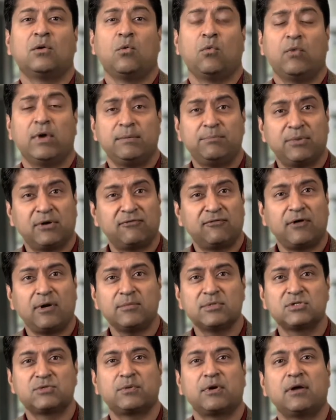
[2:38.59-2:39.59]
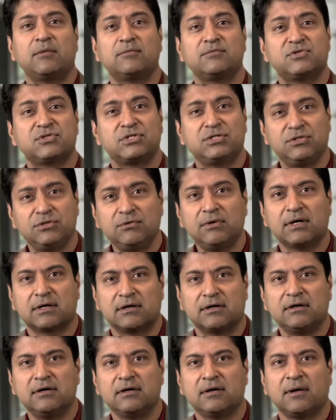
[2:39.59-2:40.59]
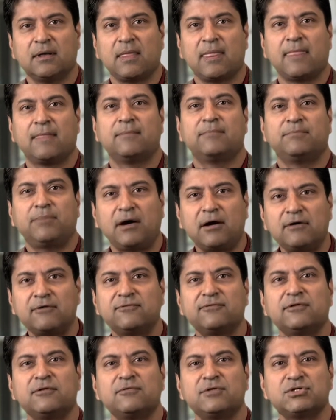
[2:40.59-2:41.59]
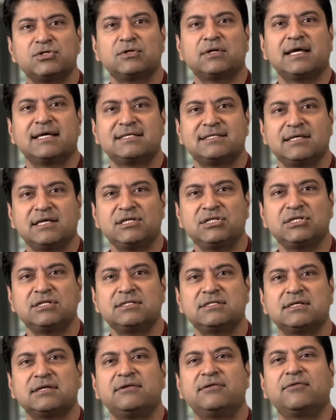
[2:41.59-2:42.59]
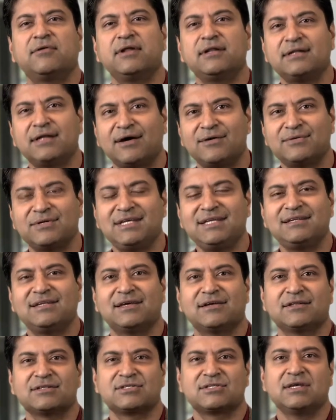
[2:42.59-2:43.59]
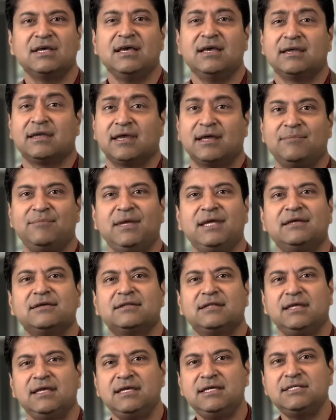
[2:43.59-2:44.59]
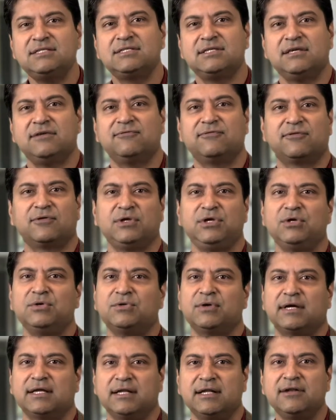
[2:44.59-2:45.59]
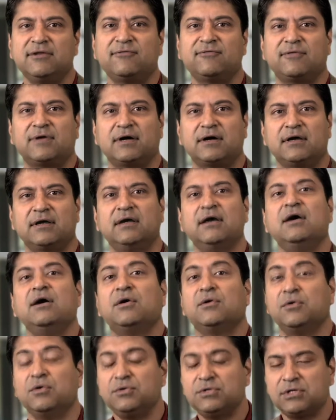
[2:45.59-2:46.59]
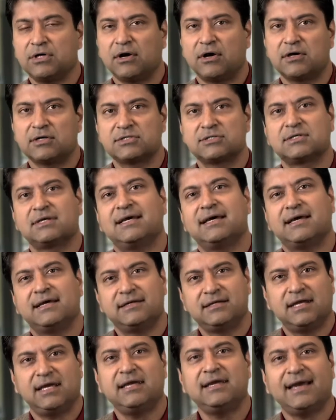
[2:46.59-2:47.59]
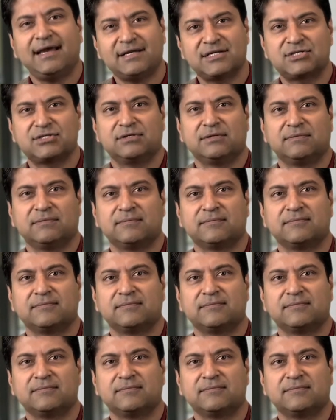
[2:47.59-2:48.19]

When performance problems do occur, powerful visualizations and drill-down details can make it easy for you to identify root cause and take action.